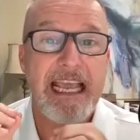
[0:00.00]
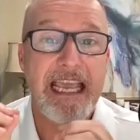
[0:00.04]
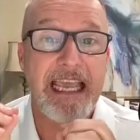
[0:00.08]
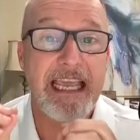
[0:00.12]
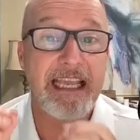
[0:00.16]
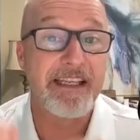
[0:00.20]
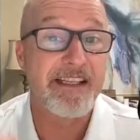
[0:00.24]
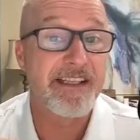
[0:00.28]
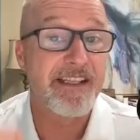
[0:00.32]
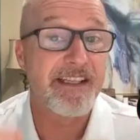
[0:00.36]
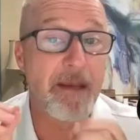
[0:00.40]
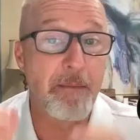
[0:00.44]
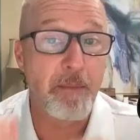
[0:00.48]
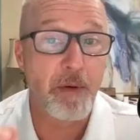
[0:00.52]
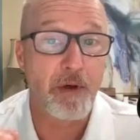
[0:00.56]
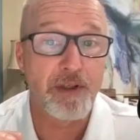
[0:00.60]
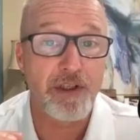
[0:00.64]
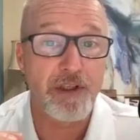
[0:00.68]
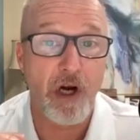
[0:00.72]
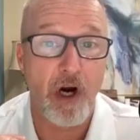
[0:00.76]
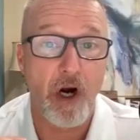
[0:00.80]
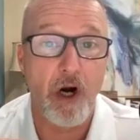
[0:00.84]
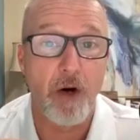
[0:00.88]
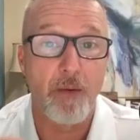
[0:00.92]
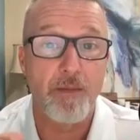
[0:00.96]
In simple
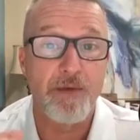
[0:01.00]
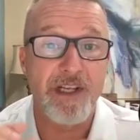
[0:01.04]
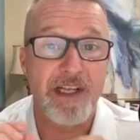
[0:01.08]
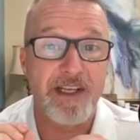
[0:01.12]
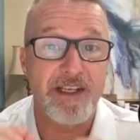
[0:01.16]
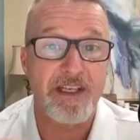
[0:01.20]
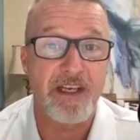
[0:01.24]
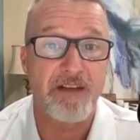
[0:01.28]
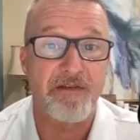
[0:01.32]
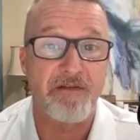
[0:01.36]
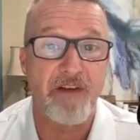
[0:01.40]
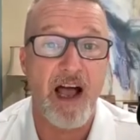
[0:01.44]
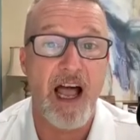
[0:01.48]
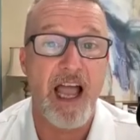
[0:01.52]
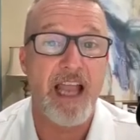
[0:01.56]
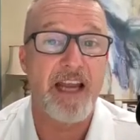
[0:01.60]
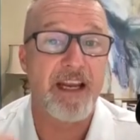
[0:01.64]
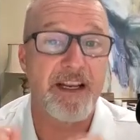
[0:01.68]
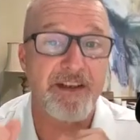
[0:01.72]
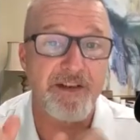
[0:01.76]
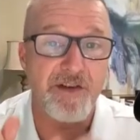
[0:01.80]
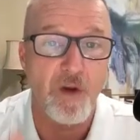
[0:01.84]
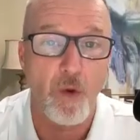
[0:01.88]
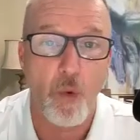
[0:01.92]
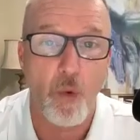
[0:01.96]
terms, it's
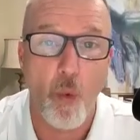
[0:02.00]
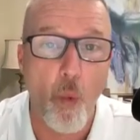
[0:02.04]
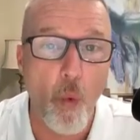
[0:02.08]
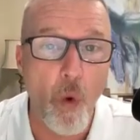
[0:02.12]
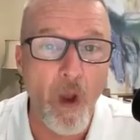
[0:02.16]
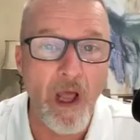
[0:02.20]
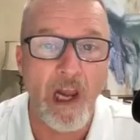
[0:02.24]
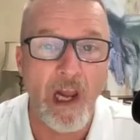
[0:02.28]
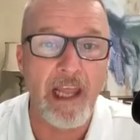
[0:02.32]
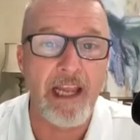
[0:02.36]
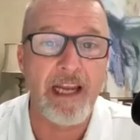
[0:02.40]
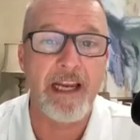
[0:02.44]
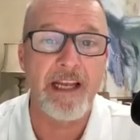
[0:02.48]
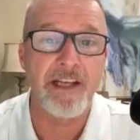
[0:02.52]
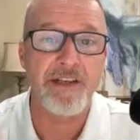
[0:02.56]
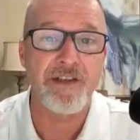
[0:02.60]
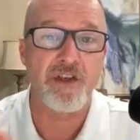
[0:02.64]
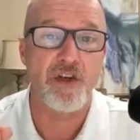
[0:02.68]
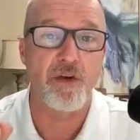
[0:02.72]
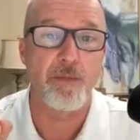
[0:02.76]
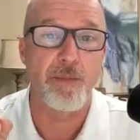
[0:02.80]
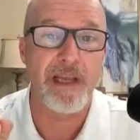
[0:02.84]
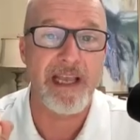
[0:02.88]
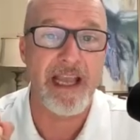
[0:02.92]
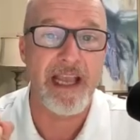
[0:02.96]
defined as the willingness
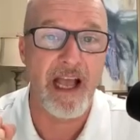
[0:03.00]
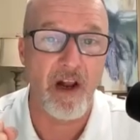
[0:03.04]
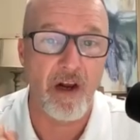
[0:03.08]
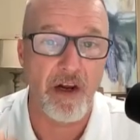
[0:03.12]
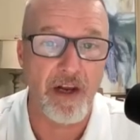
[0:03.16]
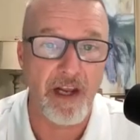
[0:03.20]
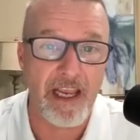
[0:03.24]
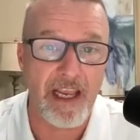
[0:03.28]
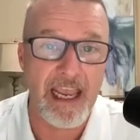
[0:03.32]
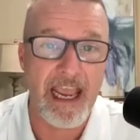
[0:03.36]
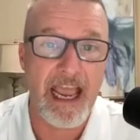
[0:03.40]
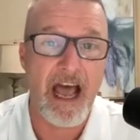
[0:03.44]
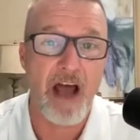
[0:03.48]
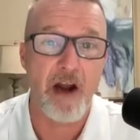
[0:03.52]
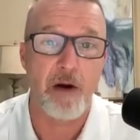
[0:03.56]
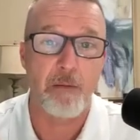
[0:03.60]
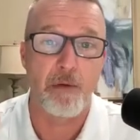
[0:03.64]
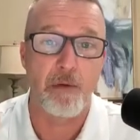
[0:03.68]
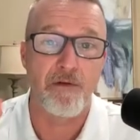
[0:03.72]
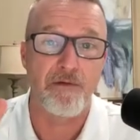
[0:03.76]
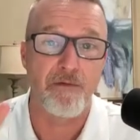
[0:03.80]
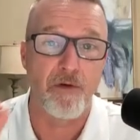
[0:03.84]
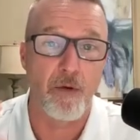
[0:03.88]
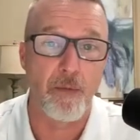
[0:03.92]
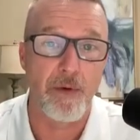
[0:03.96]
to be held
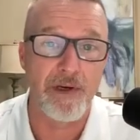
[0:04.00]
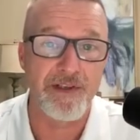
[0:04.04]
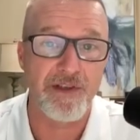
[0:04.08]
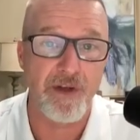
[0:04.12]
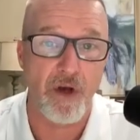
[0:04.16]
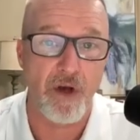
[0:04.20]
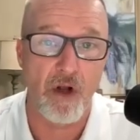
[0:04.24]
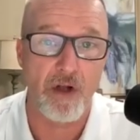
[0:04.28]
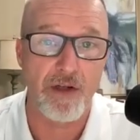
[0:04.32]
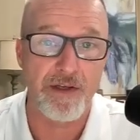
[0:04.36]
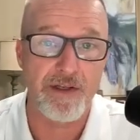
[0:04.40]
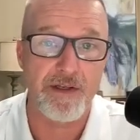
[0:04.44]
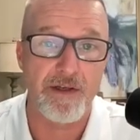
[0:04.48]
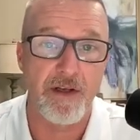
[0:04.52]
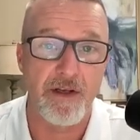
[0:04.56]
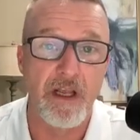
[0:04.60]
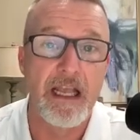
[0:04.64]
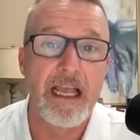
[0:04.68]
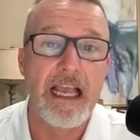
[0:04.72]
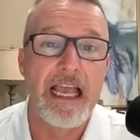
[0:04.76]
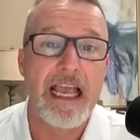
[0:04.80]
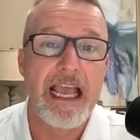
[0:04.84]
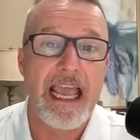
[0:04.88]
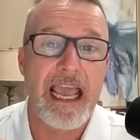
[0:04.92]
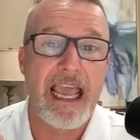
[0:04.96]
accountable for results
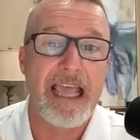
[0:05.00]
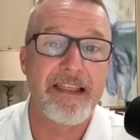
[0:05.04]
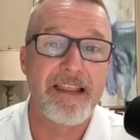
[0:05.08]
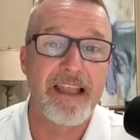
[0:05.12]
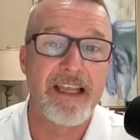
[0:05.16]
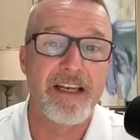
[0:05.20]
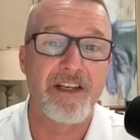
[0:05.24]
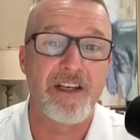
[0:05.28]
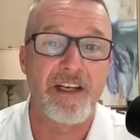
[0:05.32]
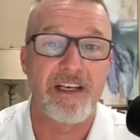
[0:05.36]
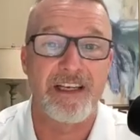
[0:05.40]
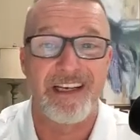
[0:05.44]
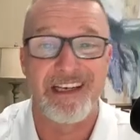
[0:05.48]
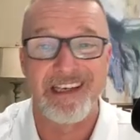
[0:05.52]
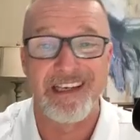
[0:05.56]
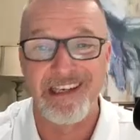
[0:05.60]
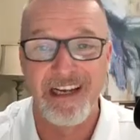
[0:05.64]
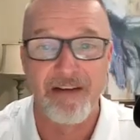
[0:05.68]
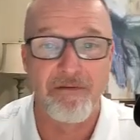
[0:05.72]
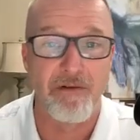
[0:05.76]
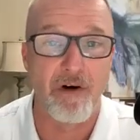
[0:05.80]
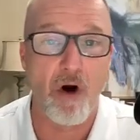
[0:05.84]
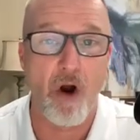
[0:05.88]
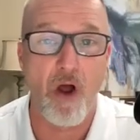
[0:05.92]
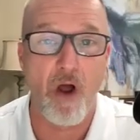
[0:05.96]
and then to
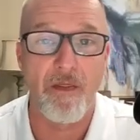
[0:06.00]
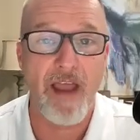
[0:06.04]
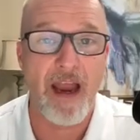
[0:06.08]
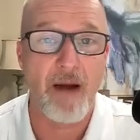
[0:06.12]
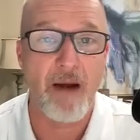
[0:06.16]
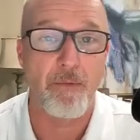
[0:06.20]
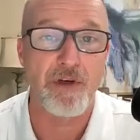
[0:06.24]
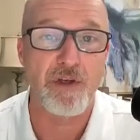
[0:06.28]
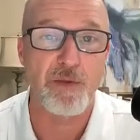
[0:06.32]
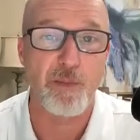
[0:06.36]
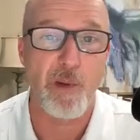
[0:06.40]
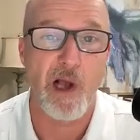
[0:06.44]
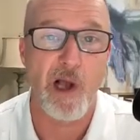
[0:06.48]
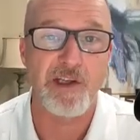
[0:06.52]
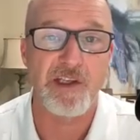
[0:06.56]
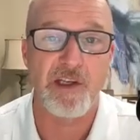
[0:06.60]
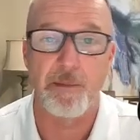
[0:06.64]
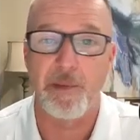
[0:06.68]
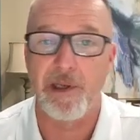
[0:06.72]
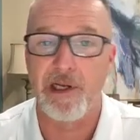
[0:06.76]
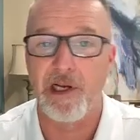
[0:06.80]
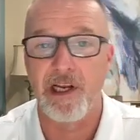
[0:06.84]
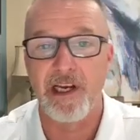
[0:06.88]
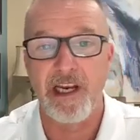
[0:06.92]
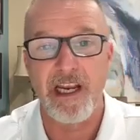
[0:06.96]
deliver on that
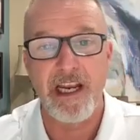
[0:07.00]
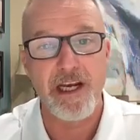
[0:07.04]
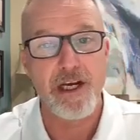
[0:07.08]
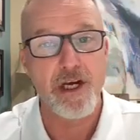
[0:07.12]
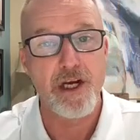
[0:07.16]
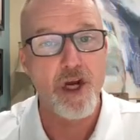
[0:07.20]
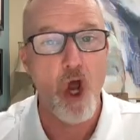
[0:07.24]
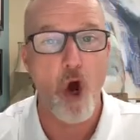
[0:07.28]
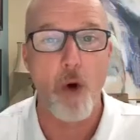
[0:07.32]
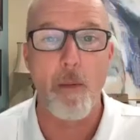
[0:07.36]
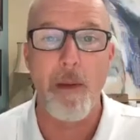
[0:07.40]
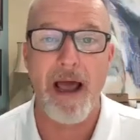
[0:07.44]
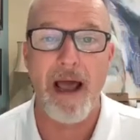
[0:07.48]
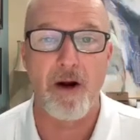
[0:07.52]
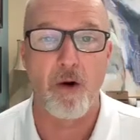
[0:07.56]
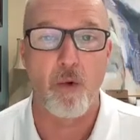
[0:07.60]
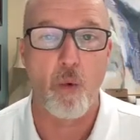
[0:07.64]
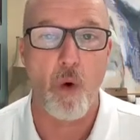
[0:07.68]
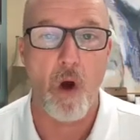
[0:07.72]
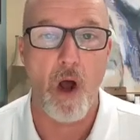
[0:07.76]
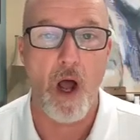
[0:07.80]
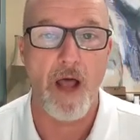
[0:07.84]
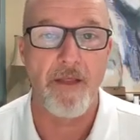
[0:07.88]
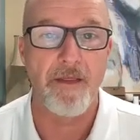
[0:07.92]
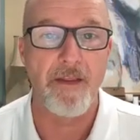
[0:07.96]
responsibility no matter
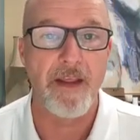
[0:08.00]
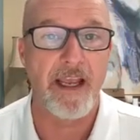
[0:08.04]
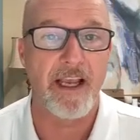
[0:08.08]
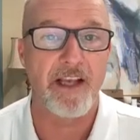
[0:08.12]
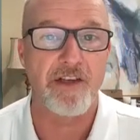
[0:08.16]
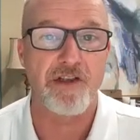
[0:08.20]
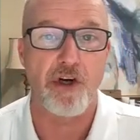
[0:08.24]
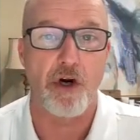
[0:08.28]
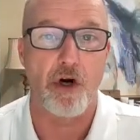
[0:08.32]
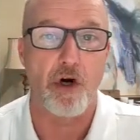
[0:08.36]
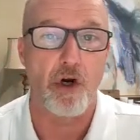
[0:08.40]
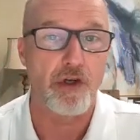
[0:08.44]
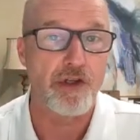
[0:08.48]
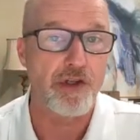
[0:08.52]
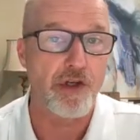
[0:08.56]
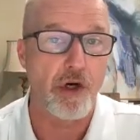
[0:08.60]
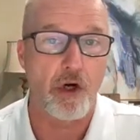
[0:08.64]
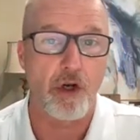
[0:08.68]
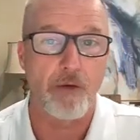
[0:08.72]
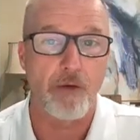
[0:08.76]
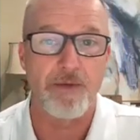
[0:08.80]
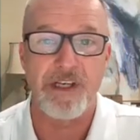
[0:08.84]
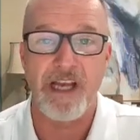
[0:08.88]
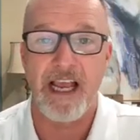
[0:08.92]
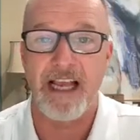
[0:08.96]
what the external
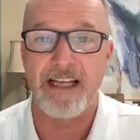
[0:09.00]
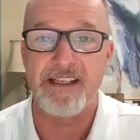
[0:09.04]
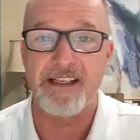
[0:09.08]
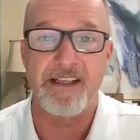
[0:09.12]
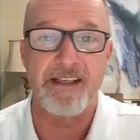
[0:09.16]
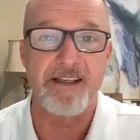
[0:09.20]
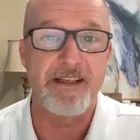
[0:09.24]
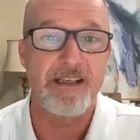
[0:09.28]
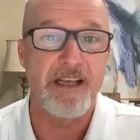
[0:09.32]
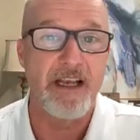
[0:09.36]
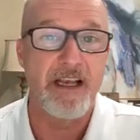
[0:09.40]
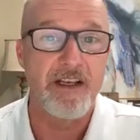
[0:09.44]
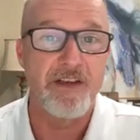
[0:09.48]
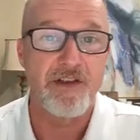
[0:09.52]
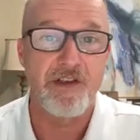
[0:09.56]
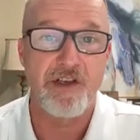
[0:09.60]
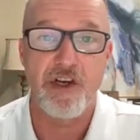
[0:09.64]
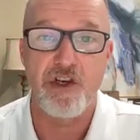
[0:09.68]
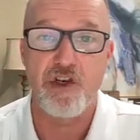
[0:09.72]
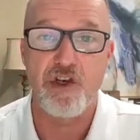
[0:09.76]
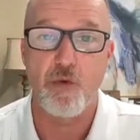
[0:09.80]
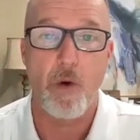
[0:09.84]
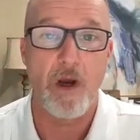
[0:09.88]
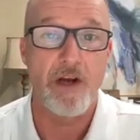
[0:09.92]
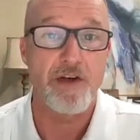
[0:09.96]
circumstances,
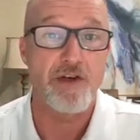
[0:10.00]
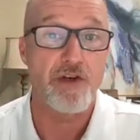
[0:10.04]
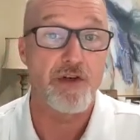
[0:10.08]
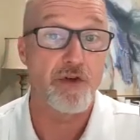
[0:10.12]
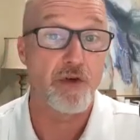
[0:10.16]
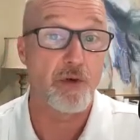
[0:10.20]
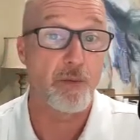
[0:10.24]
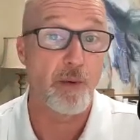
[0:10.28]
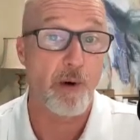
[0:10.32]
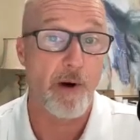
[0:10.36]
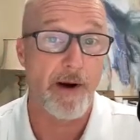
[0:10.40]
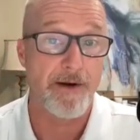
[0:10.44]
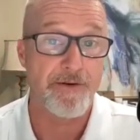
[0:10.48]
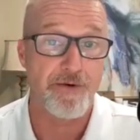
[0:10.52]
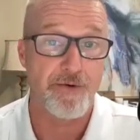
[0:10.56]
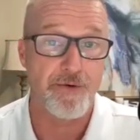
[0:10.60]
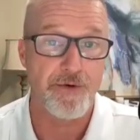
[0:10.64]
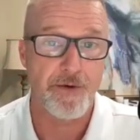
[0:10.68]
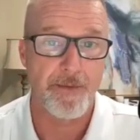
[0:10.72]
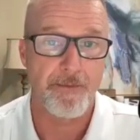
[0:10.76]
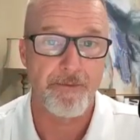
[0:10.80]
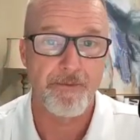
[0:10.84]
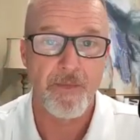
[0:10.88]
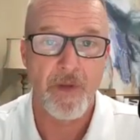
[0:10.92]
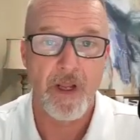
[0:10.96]
situations, or
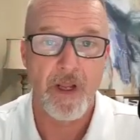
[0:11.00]
pressures.